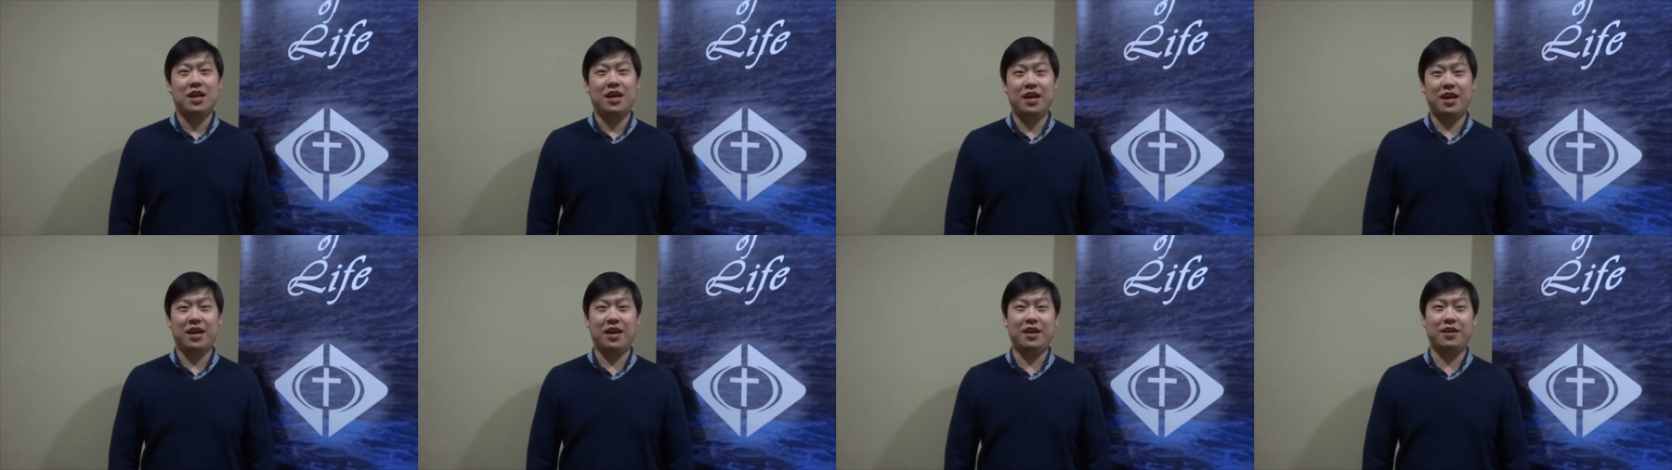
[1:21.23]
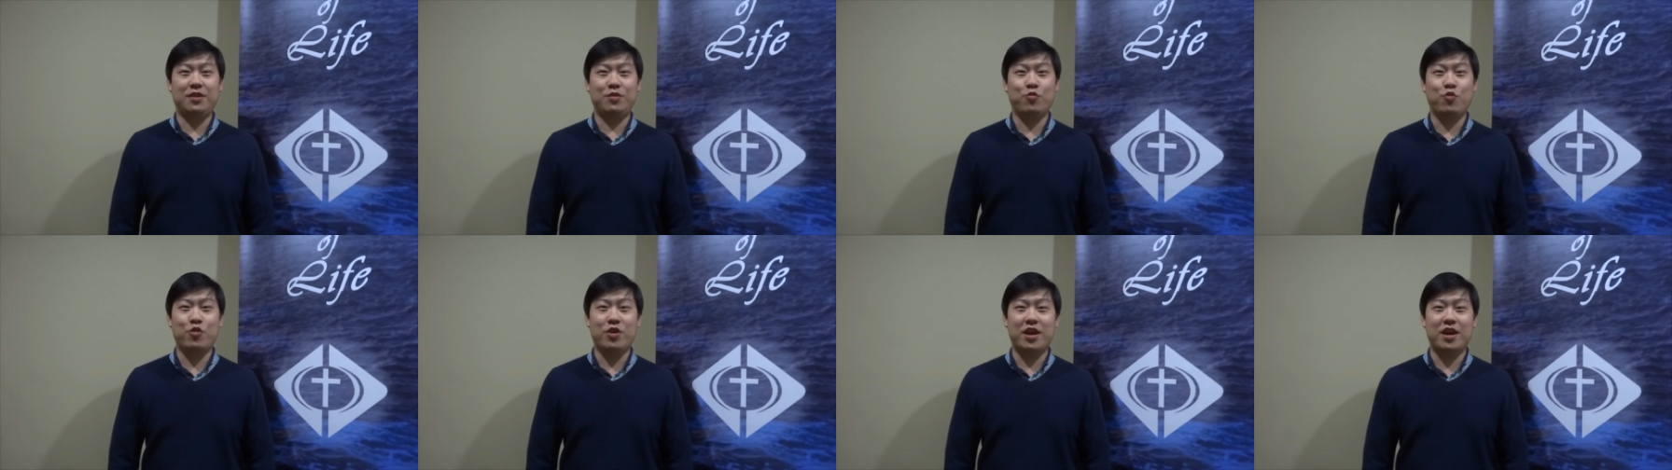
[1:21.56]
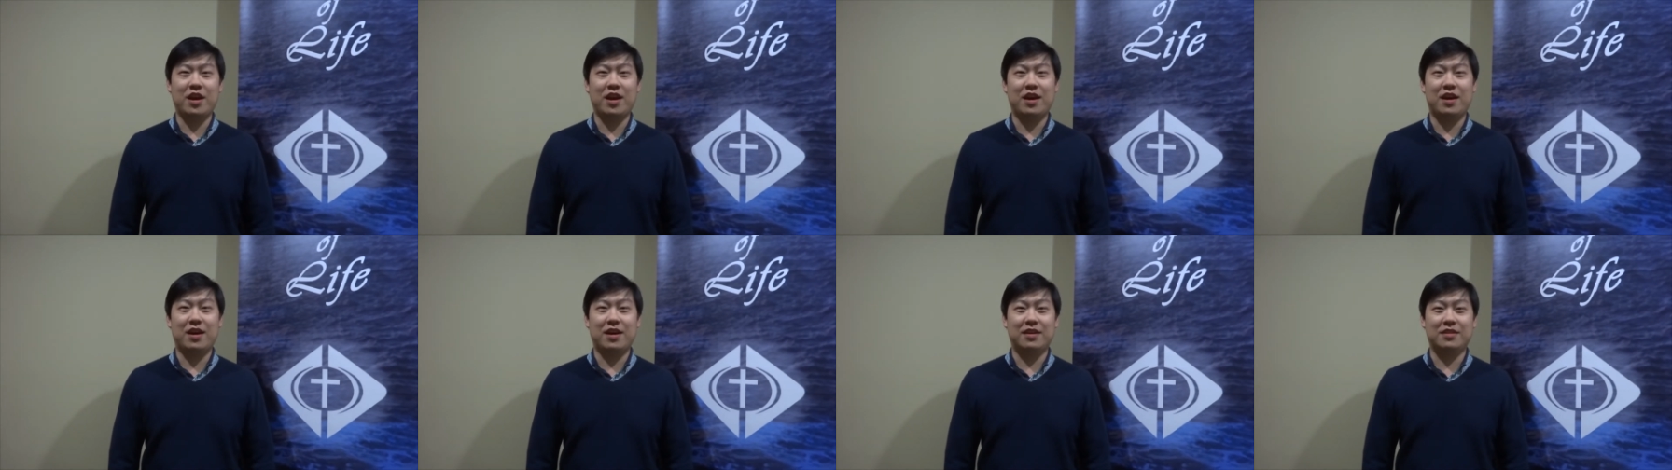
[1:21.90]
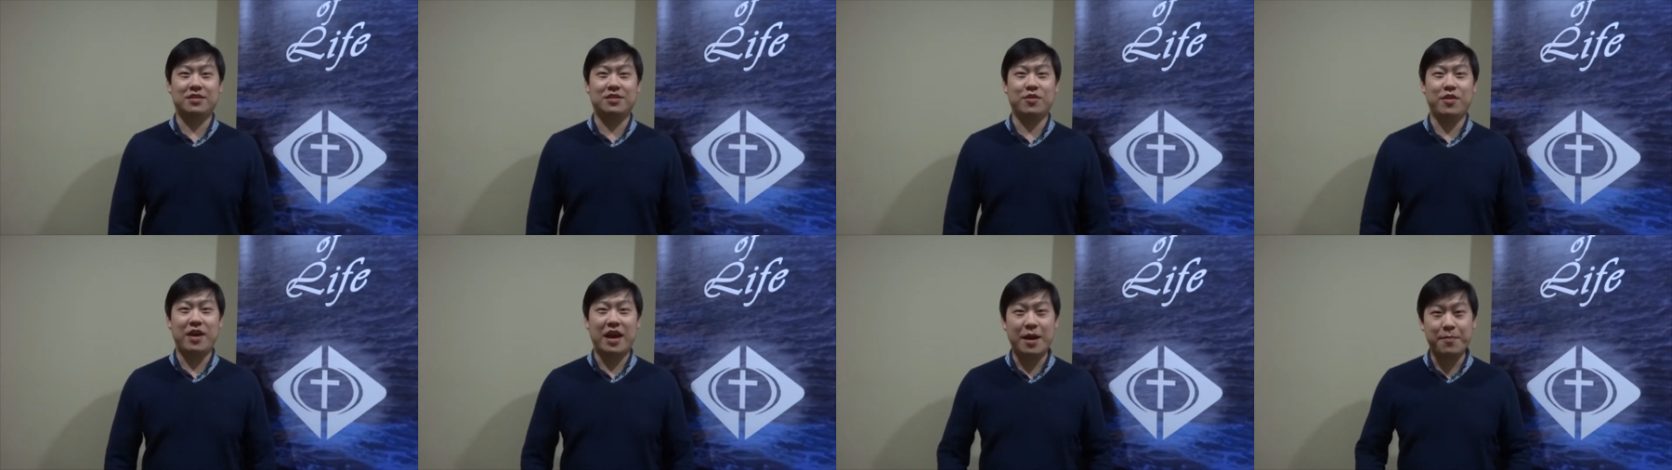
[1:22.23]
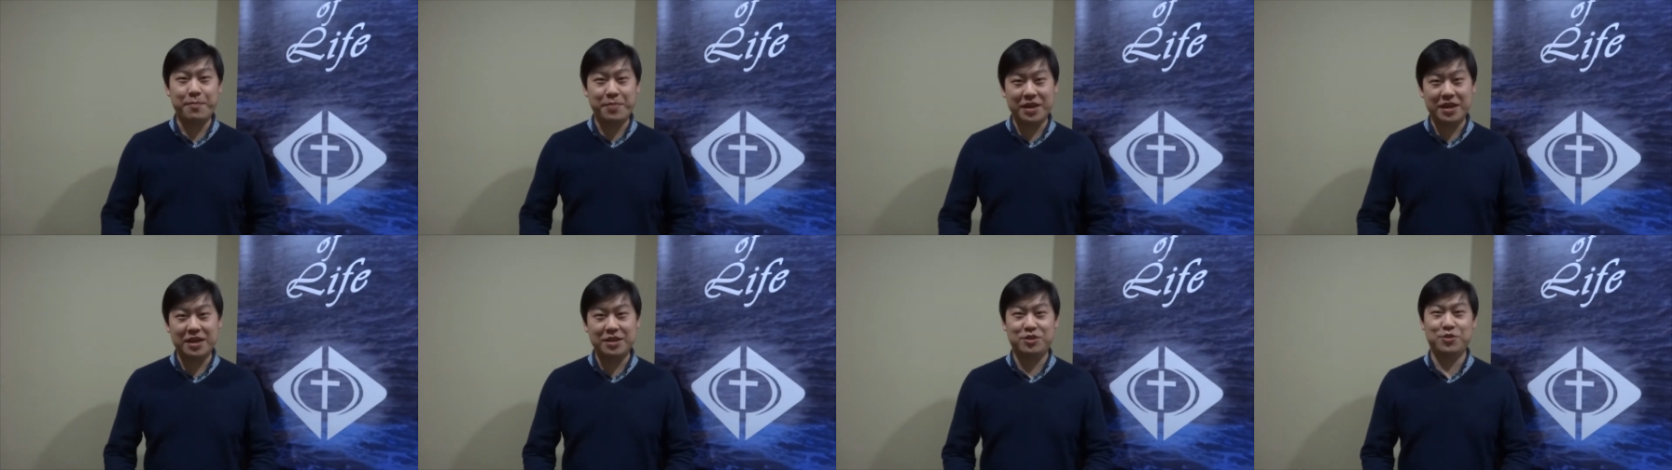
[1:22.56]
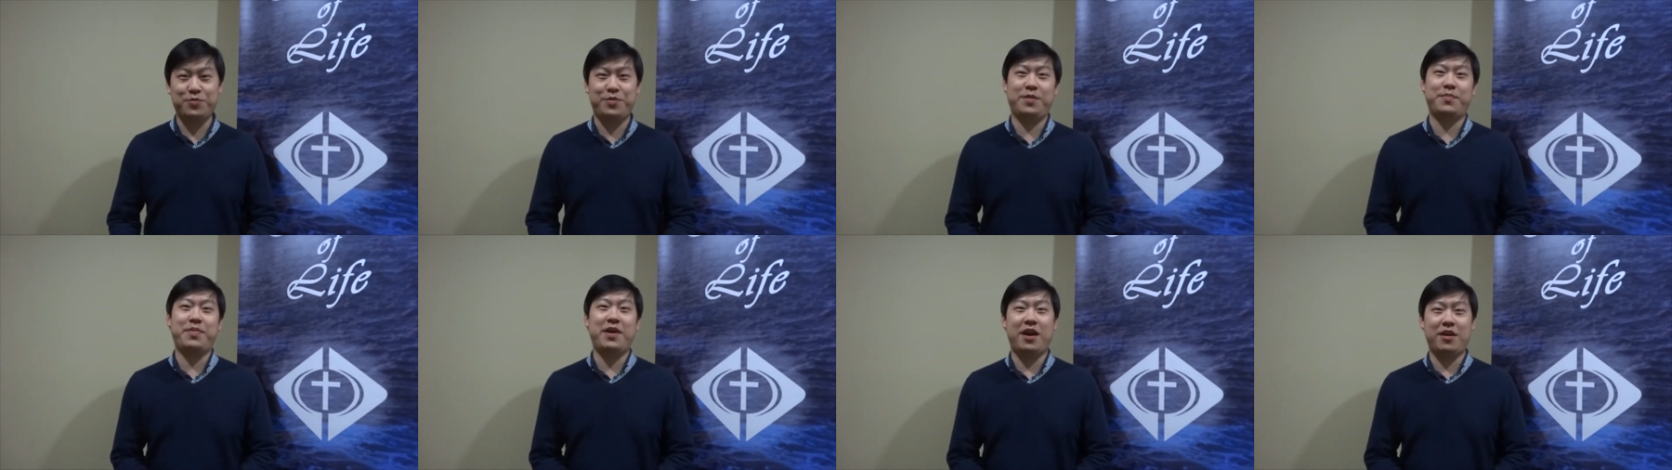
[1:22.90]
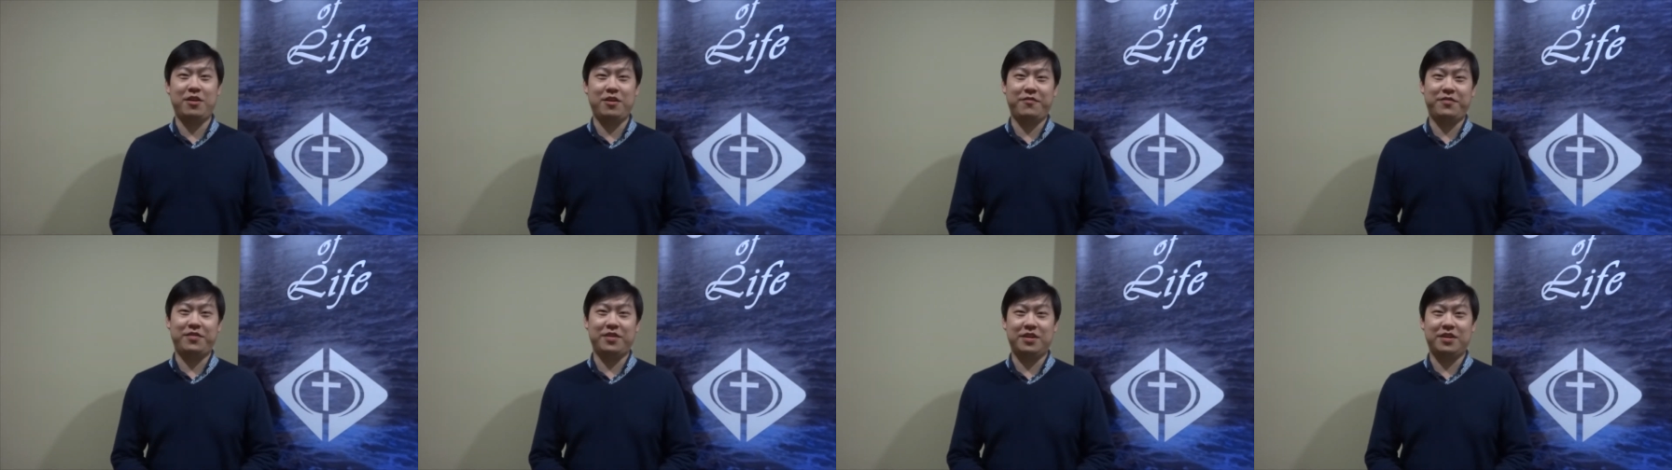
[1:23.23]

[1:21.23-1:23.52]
and we are so happy to be part of